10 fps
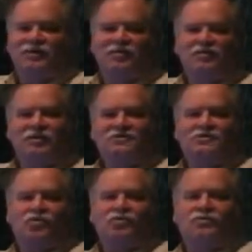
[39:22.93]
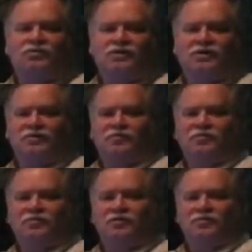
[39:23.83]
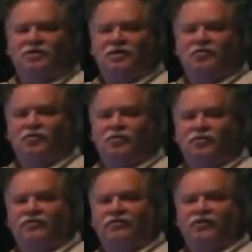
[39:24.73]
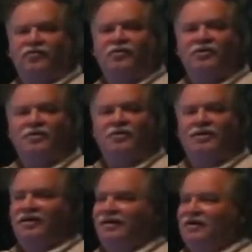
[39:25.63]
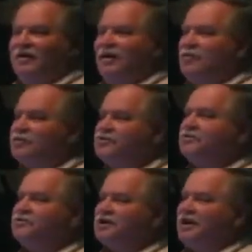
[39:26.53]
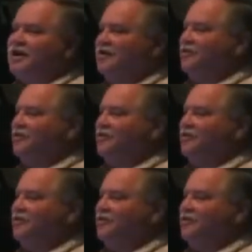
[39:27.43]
in my soul until I completely became a part of him. And he motioned his hand